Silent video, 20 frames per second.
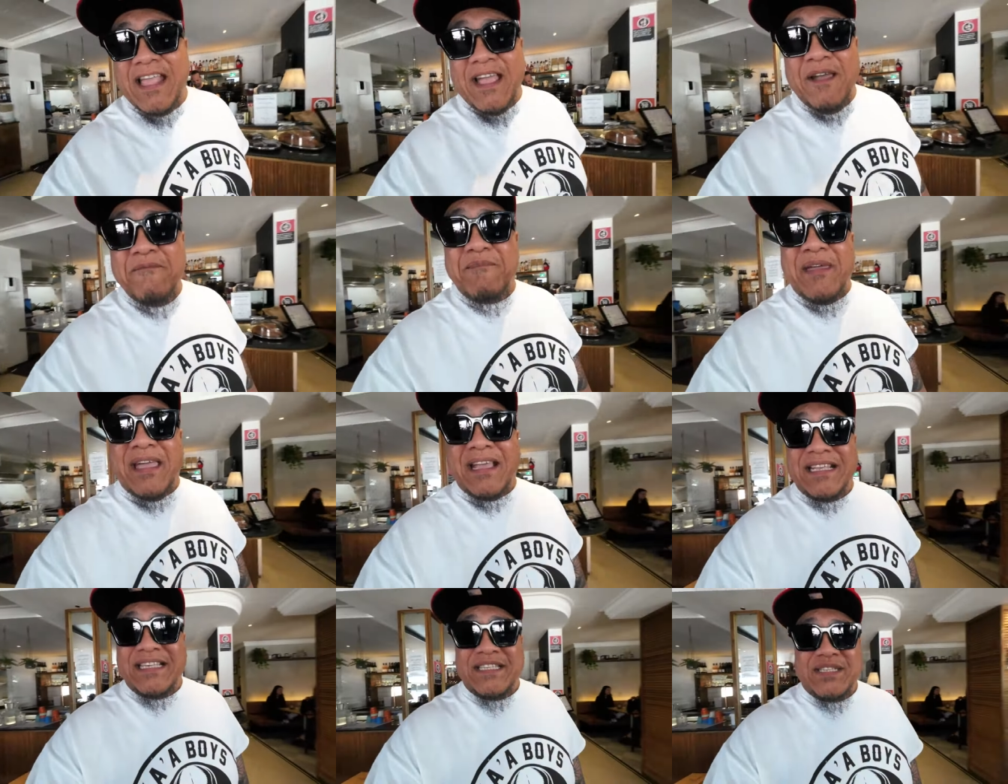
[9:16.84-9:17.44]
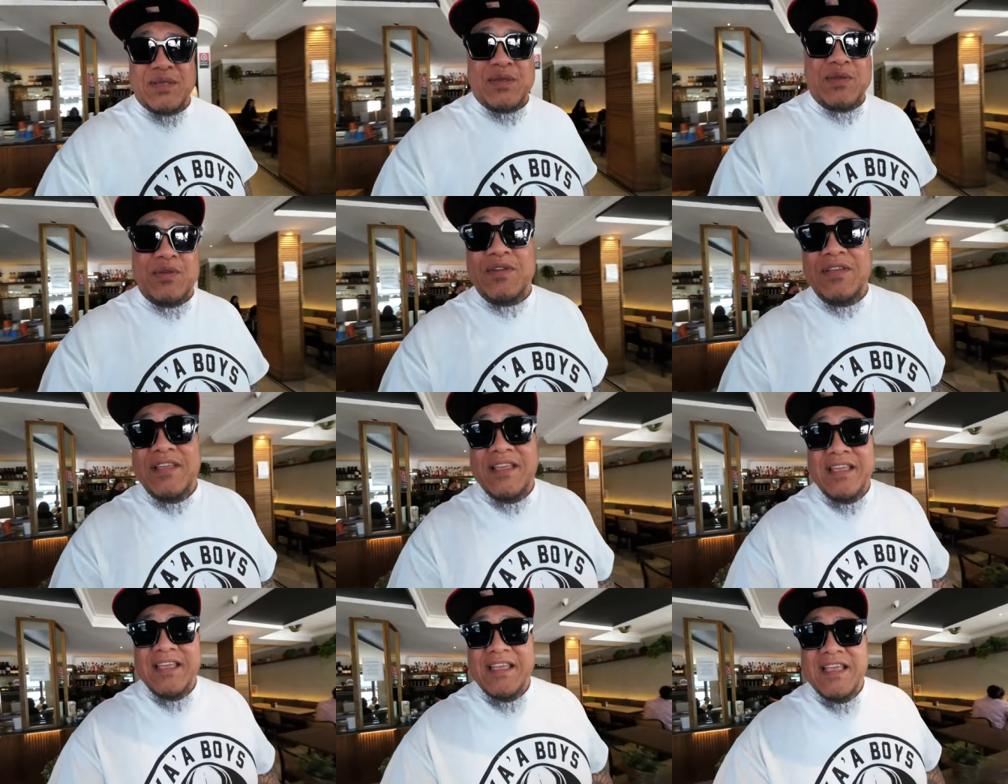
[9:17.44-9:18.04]
come back
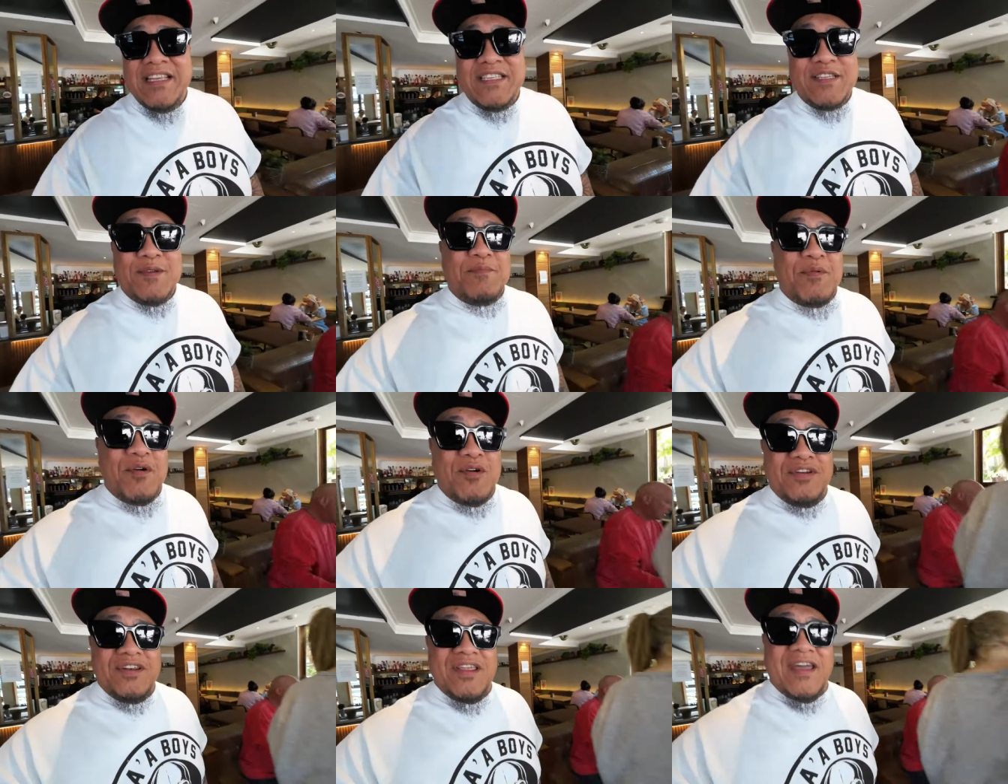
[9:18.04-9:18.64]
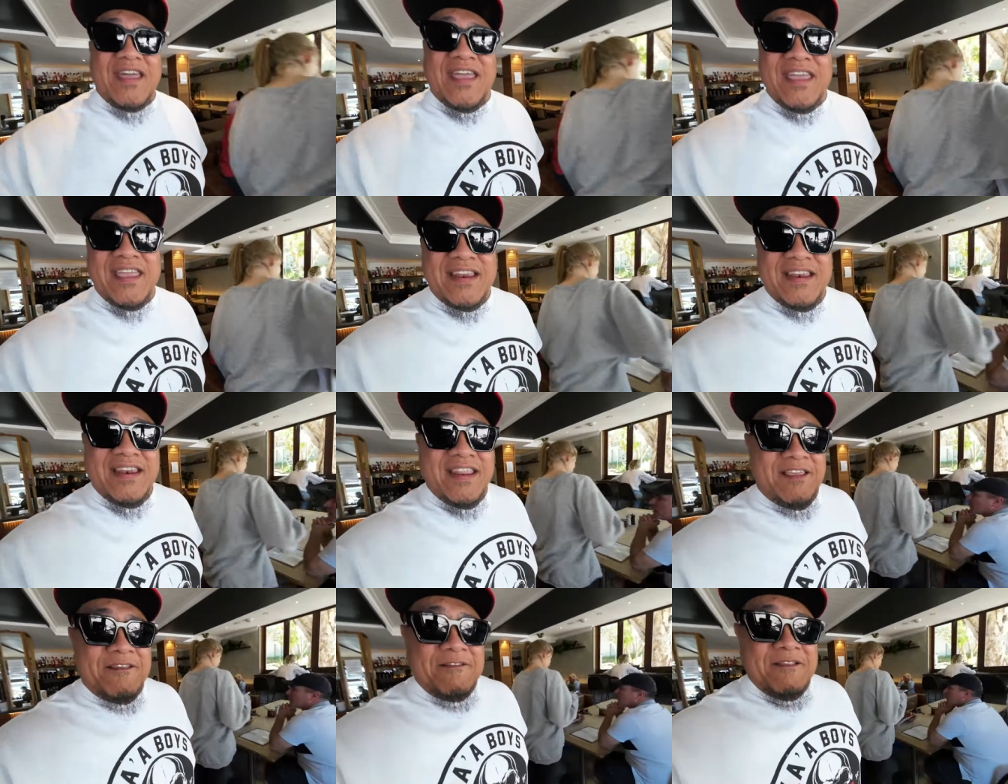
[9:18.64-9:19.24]
to to Bondi
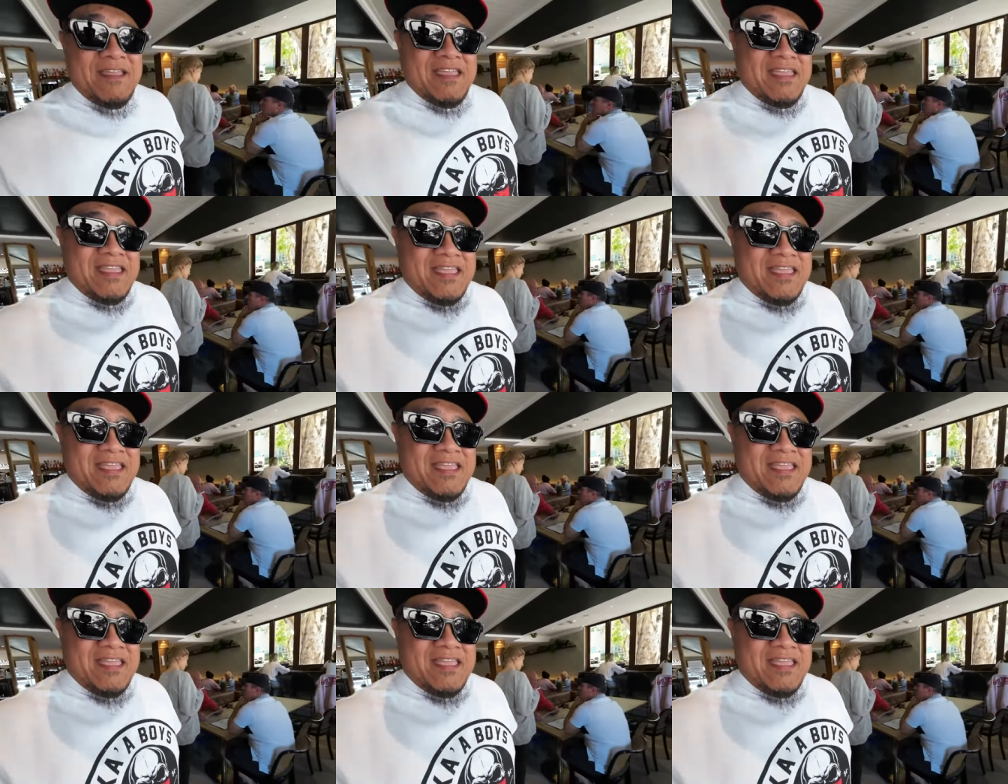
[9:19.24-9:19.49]
and